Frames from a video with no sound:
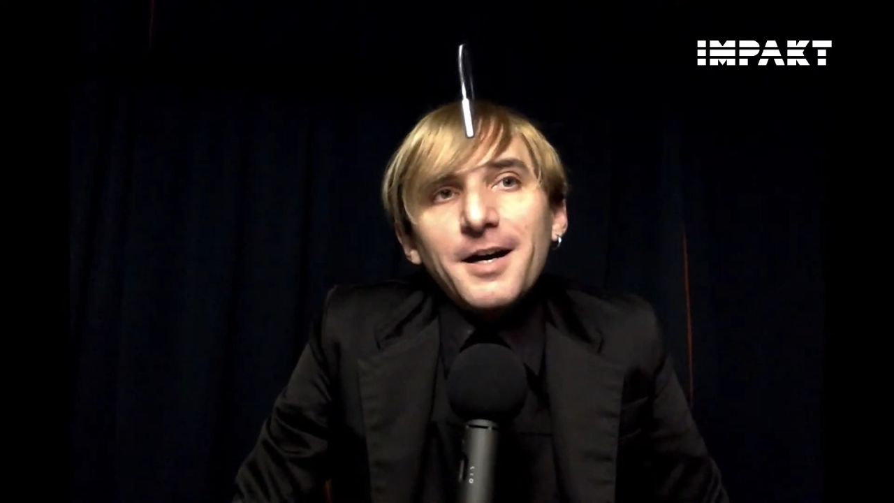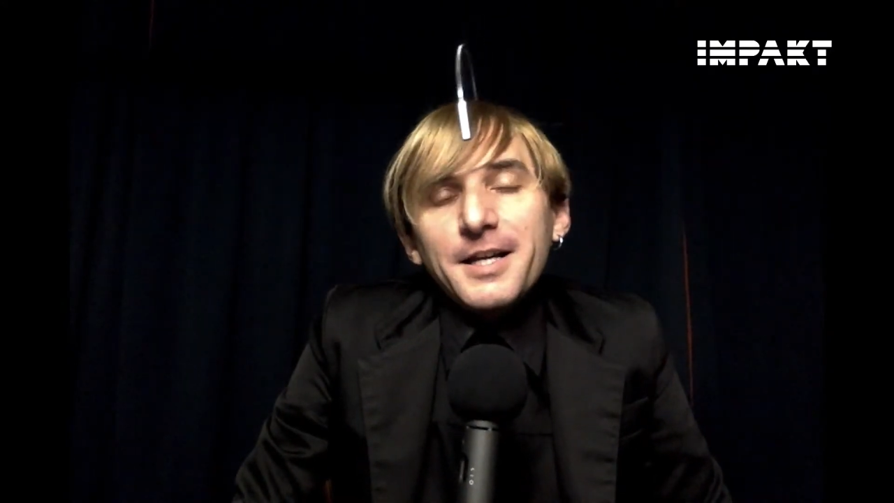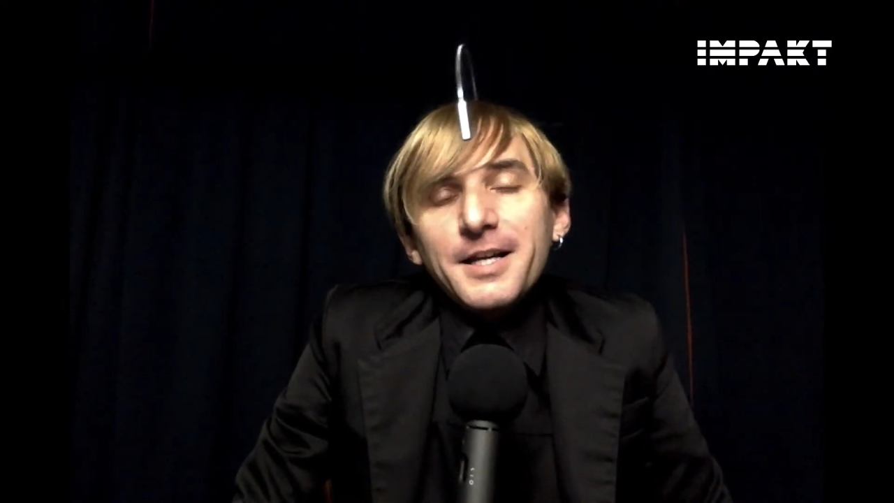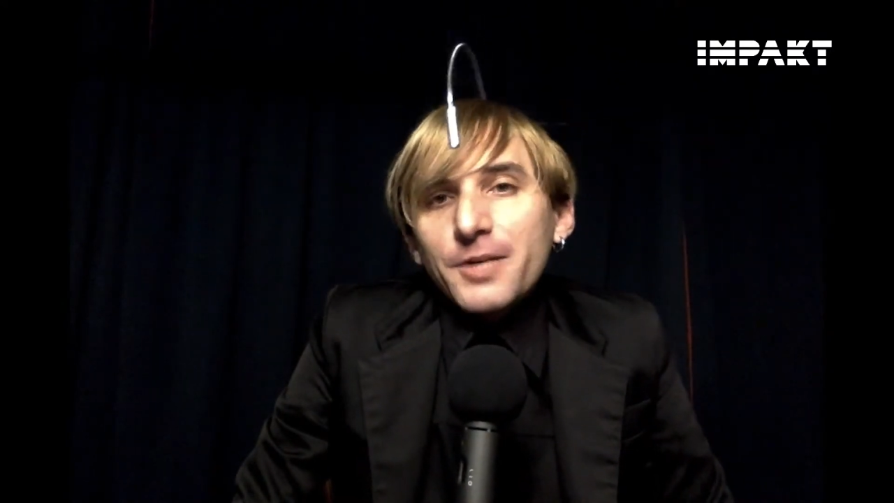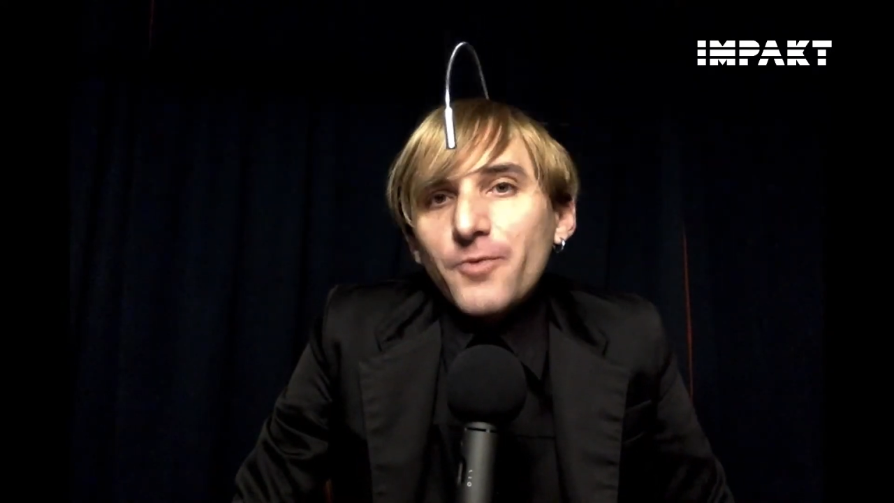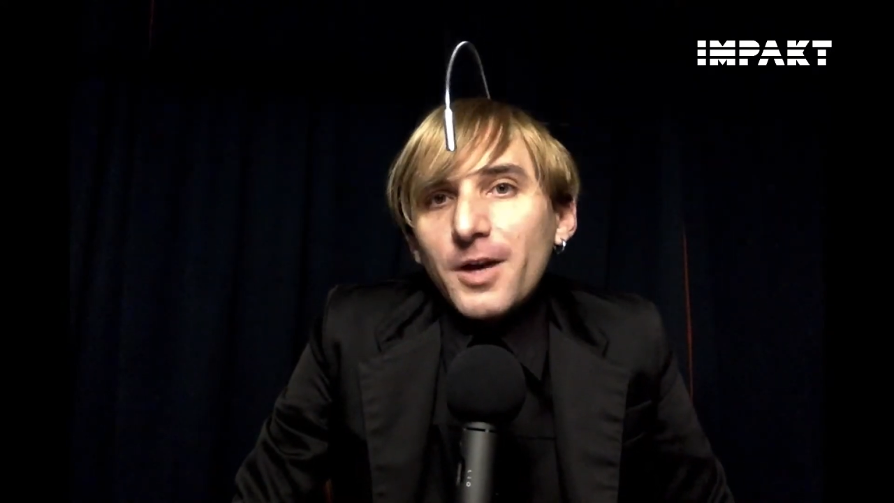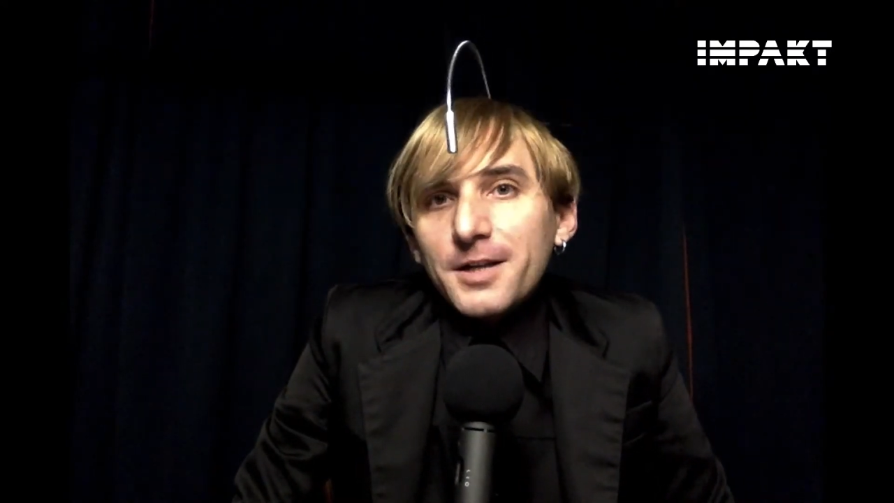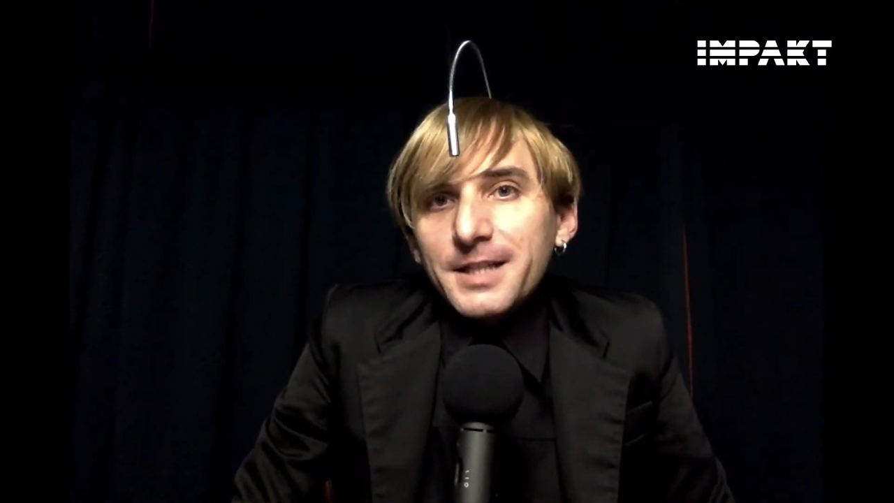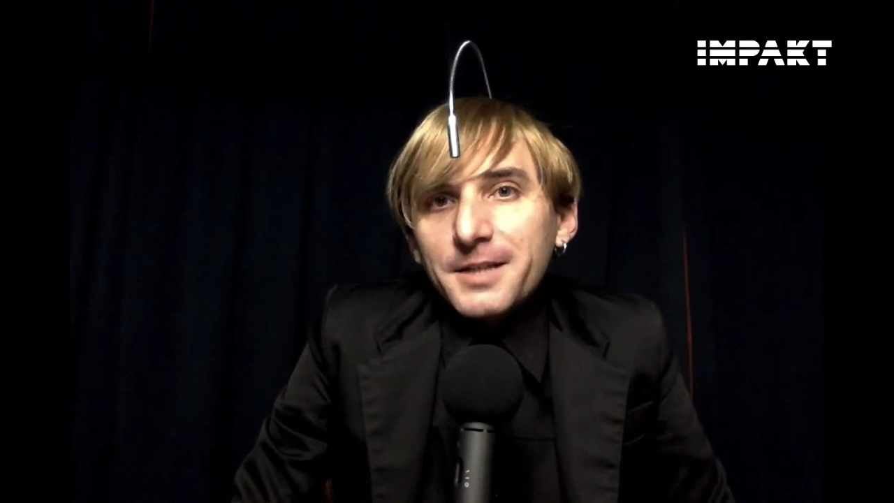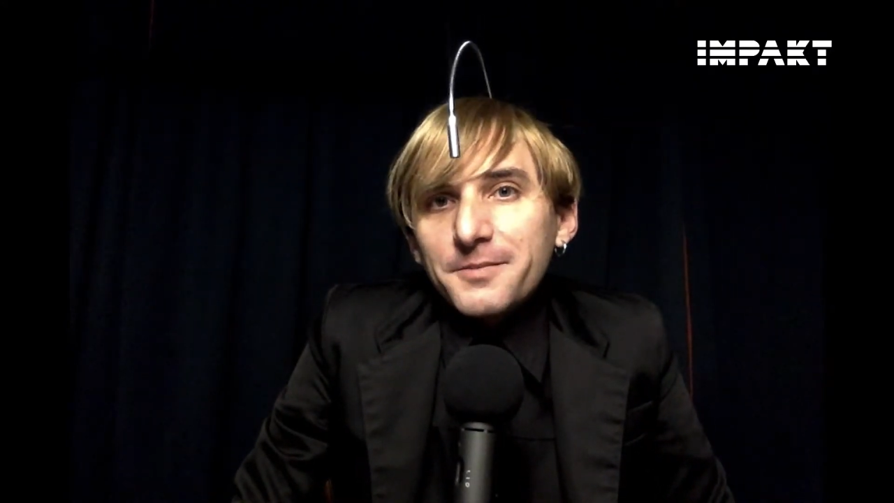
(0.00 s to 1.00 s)

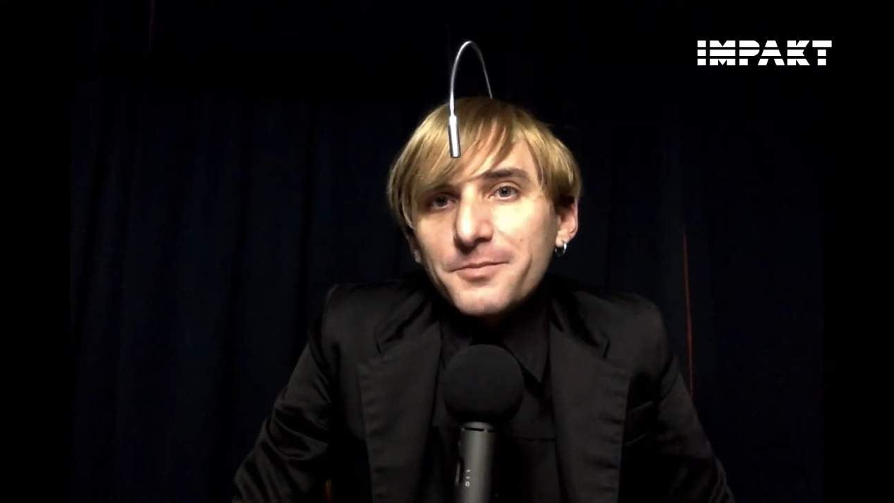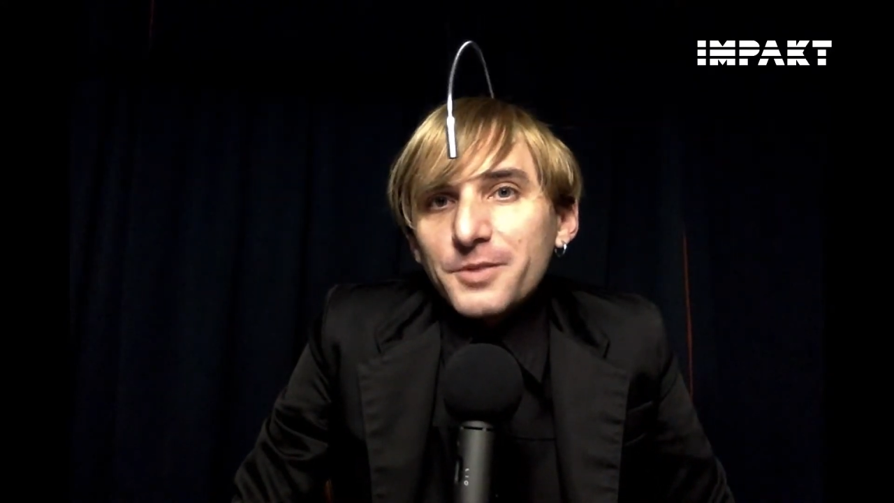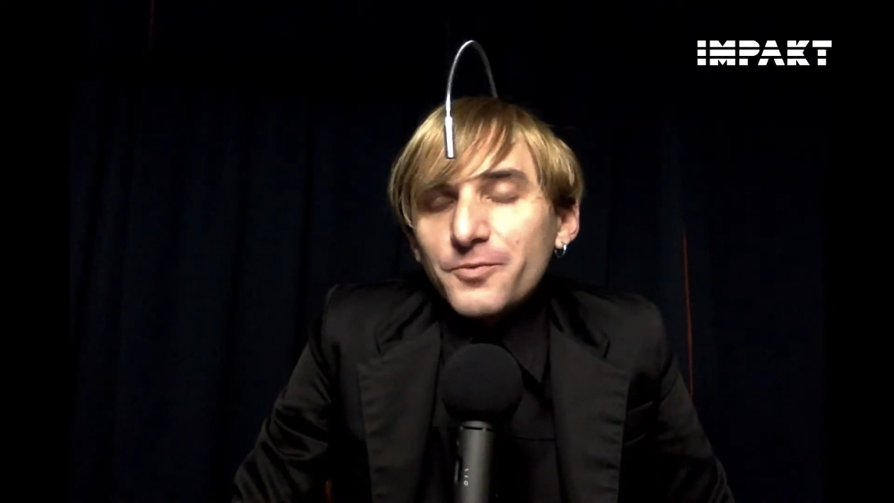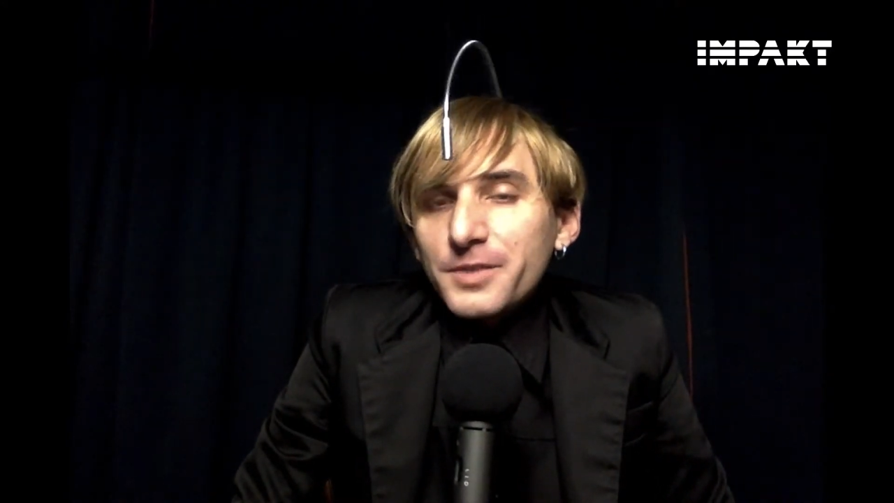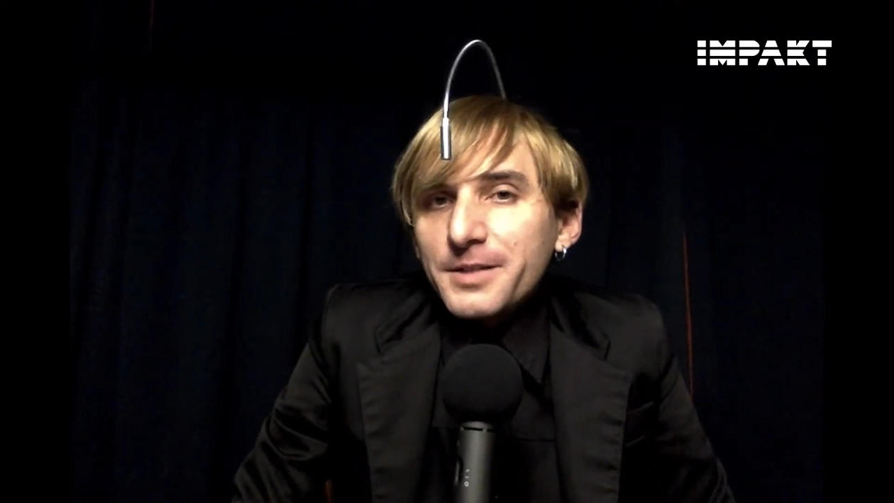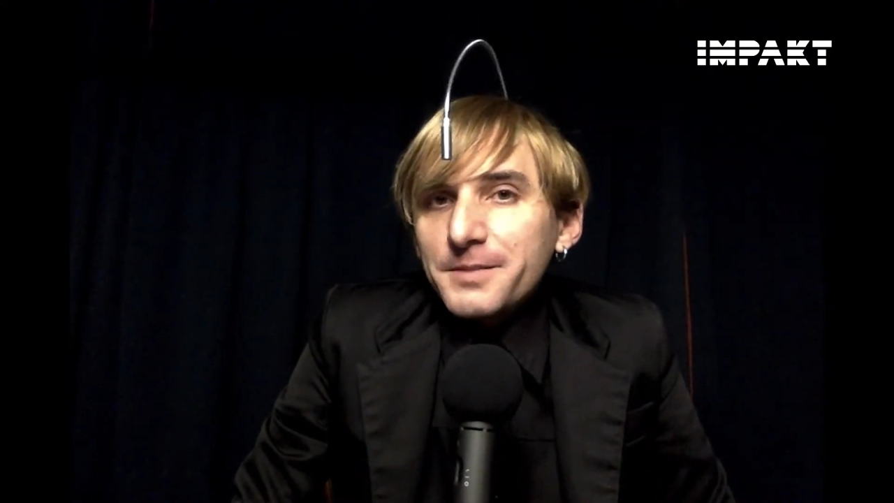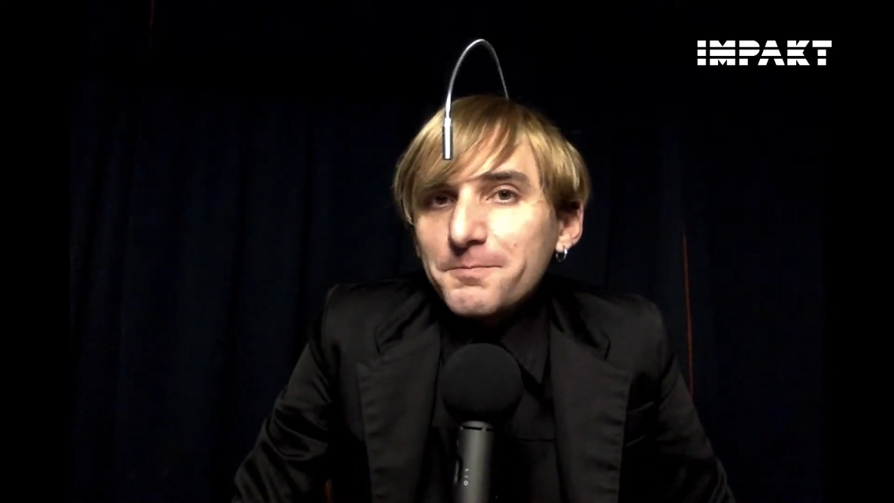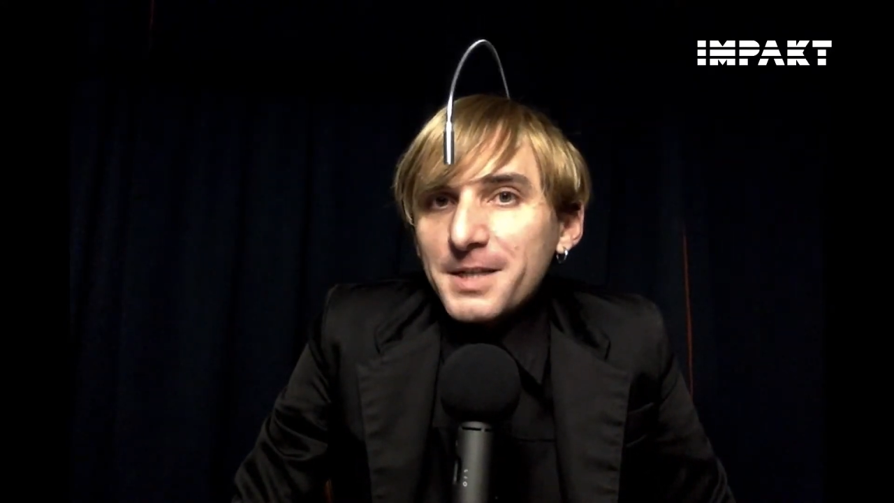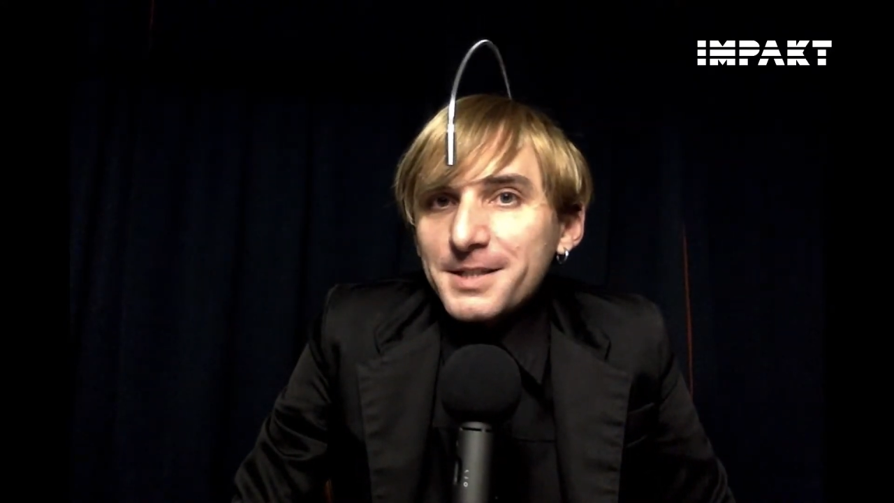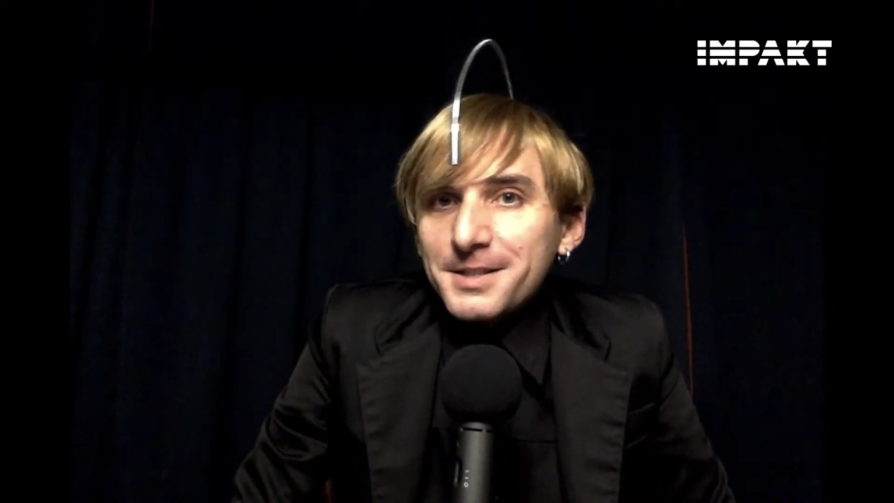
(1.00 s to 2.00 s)
inequality, but we
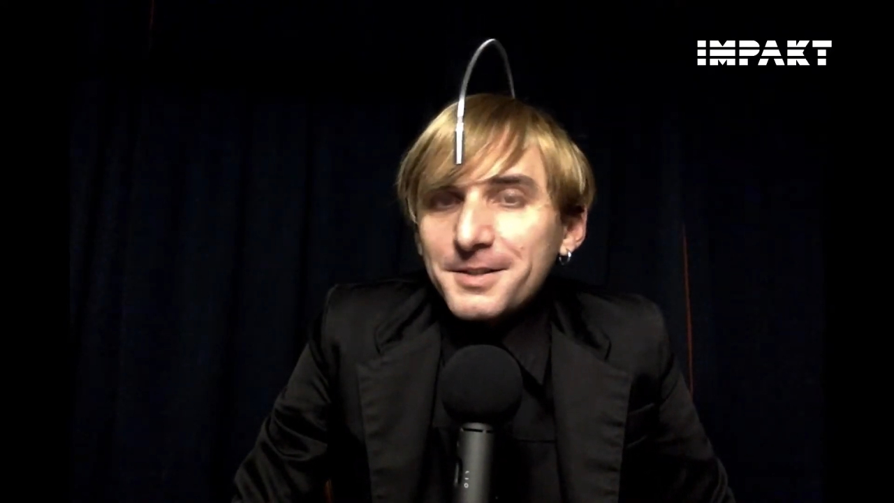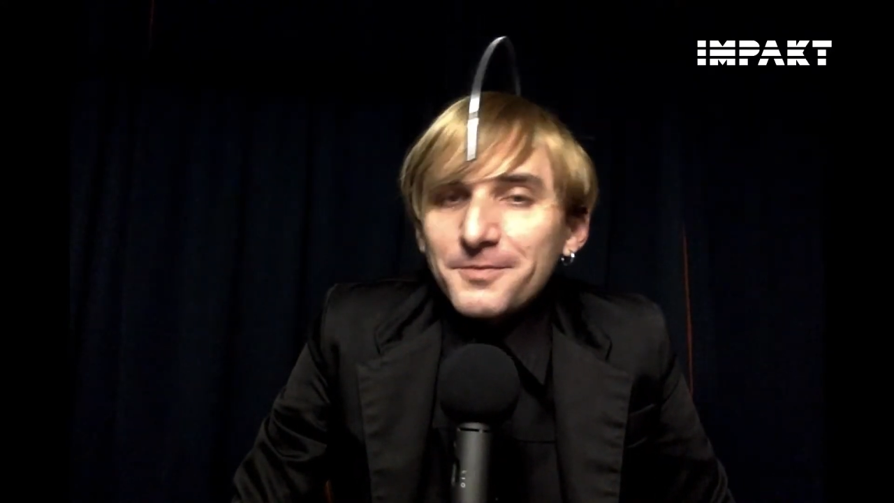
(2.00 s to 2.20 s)
must